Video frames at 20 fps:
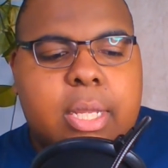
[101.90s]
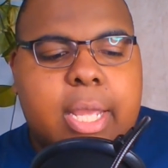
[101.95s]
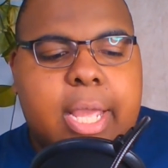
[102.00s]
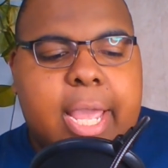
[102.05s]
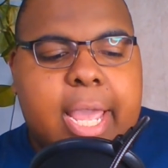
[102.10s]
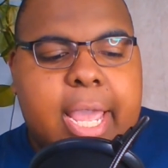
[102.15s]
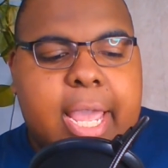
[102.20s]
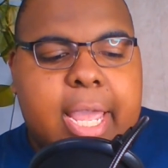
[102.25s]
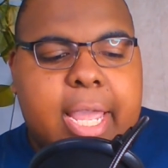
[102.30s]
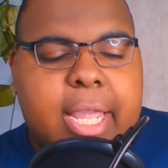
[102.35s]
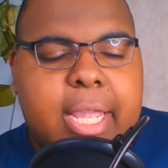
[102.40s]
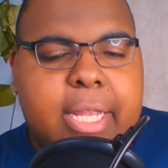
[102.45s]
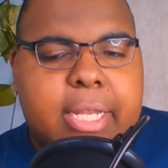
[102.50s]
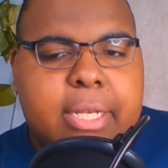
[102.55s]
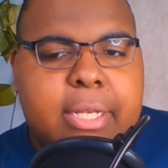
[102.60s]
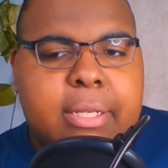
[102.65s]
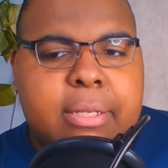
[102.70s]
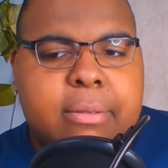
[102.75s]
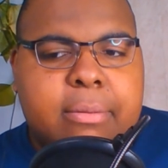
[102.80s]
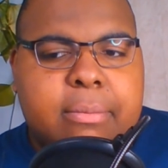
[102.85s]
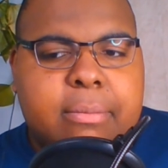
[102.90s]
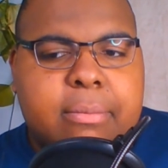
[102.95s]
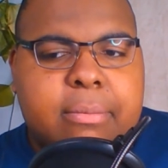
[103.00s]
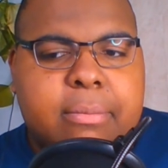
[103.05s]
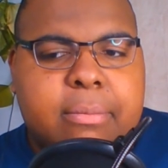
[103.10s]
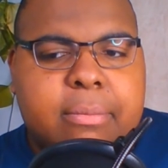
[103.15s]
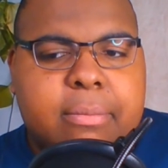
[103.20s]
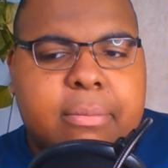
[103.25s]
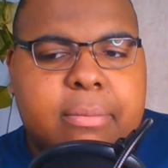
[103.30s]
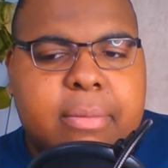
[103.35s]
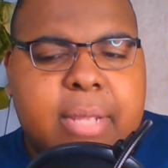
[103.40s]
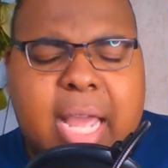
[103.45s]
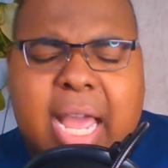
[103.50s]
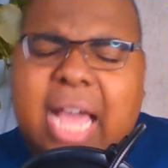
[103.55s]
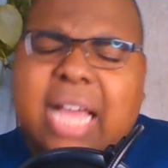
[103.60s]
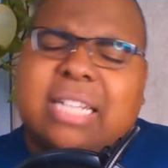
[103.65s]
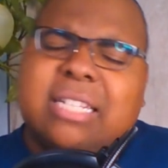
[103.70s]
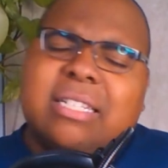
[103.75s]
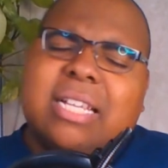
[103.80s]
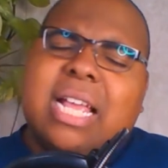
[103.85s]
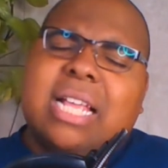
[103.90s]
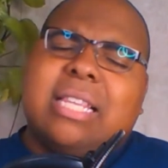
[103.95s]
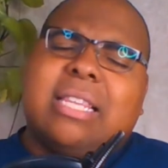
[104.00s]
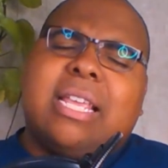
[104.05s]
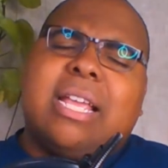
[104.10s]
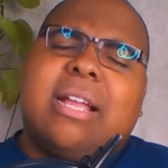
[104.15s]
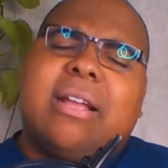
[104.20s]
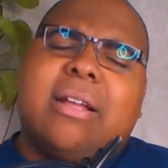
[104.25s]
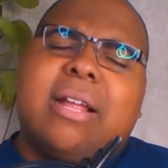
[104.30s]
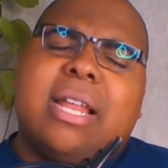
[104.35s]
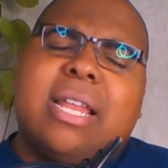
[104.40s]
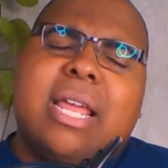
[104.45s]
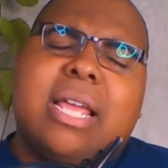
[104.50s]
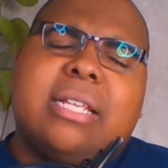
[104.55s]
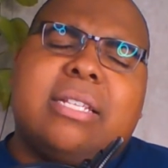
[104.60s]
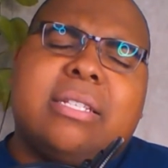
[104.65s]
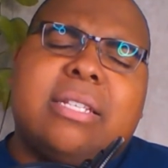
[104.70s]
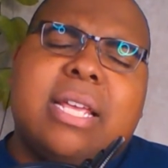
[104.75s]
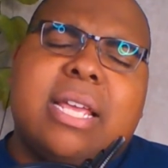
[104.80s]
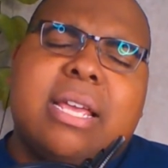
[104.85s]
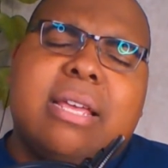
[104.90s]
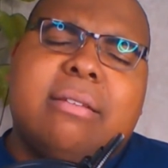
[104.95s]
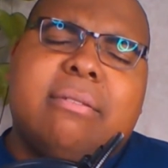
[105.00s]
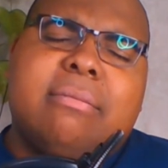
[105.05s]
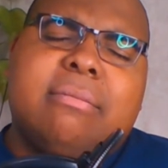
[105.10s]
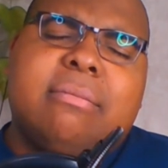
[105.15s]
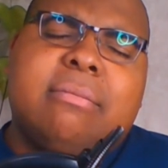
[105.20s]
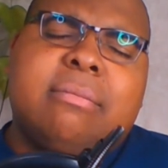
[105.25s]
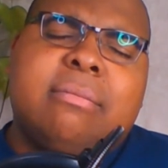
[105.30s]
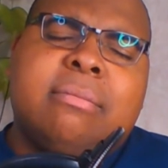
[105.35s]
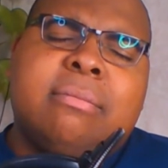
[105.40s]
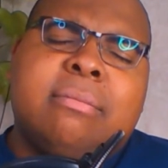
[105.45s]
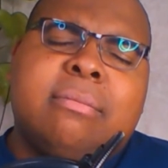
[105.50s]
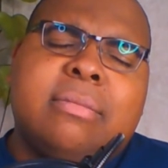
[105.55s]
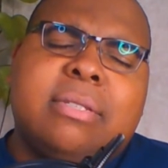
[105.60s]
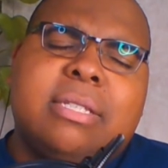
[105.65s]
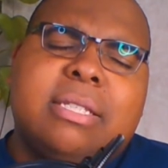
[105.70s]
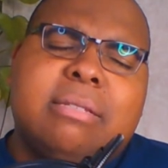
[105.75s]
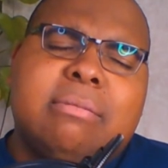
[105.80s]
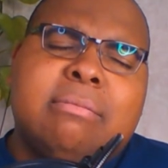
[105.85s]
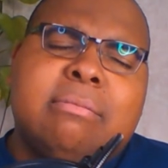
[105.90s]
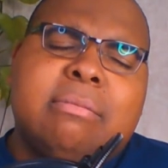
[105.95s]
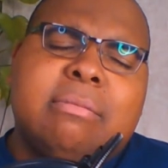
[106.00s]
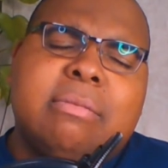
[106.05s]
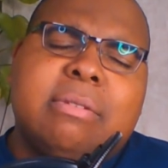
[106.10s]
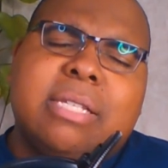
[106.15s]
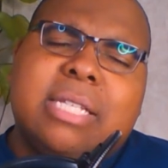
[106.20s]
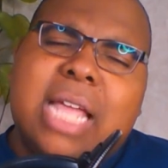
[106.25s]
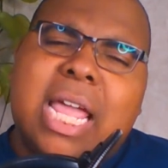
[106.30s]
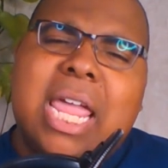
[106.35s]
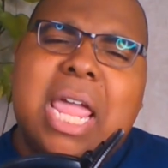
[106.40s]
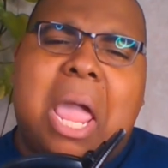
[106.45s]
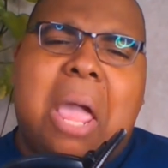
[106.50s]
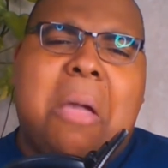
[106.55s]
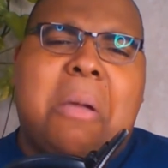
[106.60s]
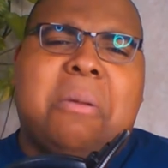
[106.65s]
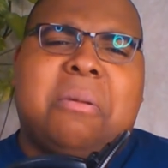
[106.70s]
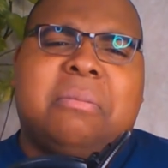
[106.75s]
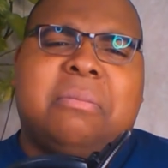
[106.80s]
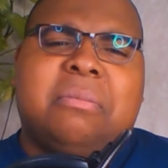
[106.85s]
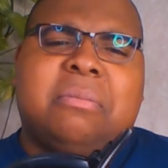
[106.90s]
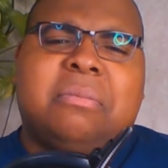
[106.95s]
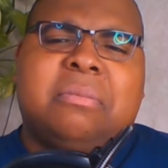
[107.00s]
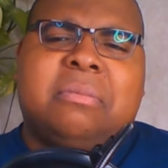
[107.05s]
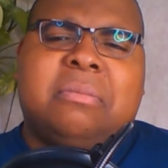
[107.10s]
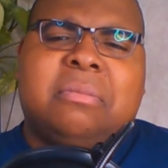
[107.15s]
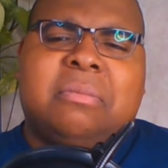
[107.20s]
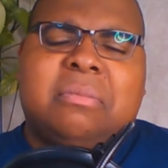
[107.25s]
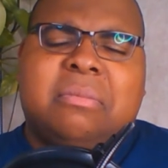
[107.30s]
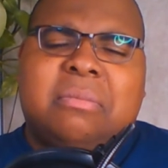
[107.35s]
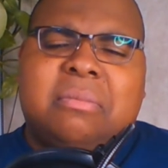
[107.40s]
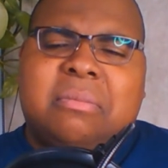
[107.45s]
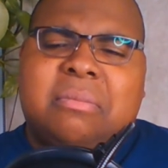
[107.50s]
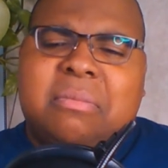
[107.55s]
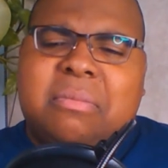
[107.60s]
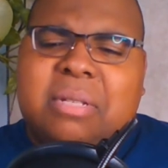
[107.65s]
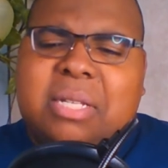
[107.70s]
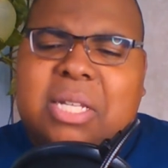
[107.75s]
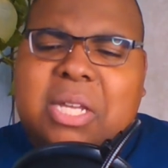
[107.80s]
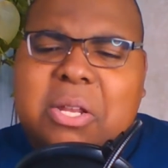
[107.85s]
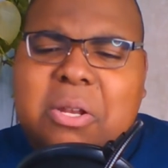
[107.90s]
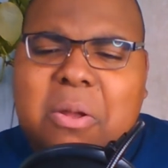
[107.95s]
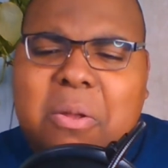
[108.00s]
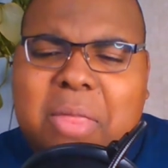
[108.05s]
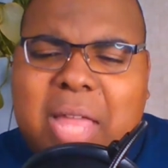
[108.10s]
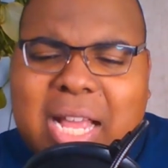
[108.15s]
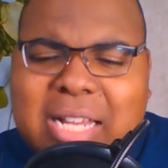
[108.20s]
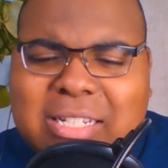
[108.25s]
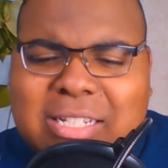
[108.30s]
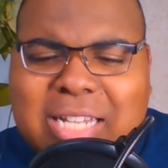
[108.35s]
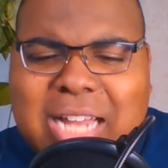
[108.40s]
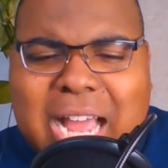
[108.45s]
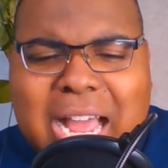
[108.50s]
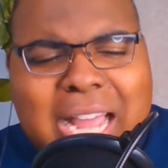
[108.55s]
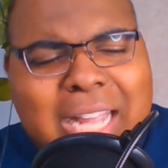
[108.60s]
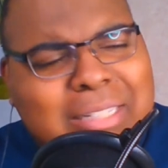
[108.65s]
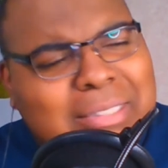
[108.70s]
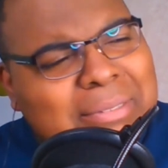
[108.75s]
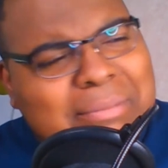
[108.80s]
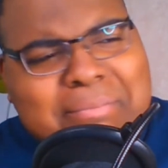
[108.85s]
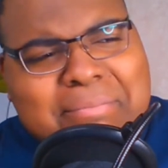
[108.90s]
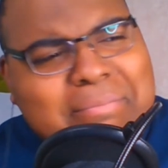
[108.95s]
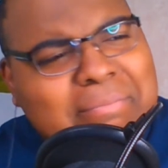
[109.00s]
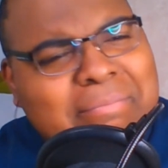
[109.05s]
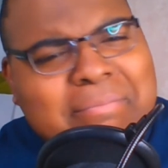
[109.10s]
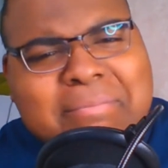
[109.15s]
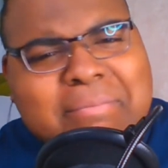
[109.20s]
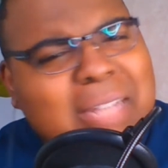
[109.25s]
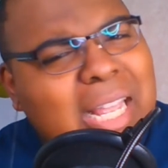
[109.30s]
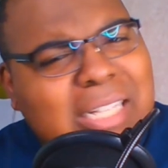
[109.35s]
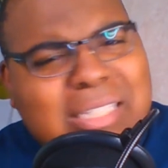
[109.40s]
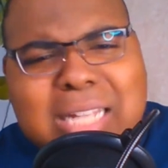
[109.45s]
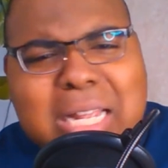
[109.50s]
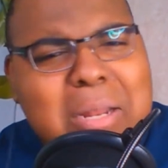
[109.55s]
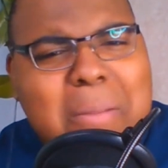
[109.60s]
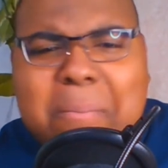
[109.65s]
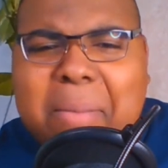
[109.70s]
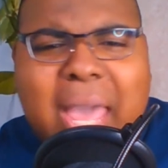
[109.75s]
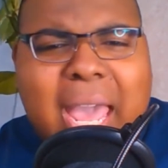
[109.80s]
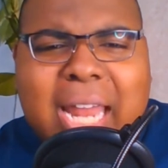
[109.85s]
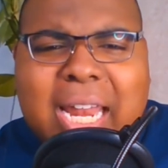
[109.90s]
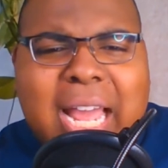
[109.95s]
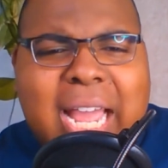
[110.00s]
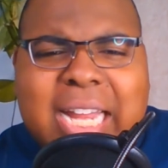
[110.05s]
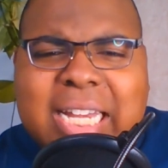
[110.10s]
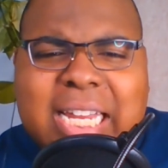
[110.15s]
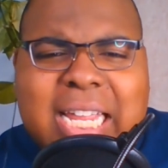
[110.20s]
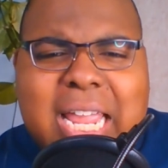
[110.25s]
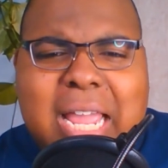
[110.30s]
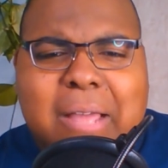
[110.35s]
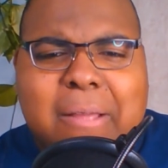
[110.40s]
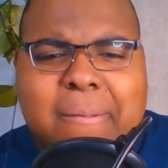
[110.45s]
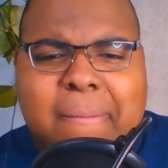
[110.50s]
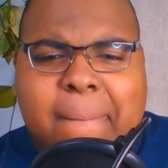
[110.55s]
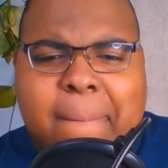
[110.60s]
And I sat there and I said, damn, you know, that's not a bad idea.